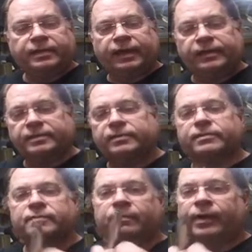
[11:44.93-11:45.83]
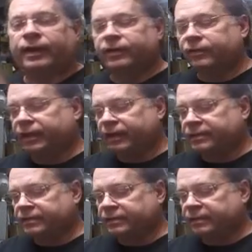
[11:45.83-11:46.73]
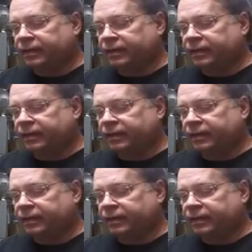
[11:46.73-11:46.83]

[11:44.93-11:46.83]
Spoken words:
cases, brand new cases,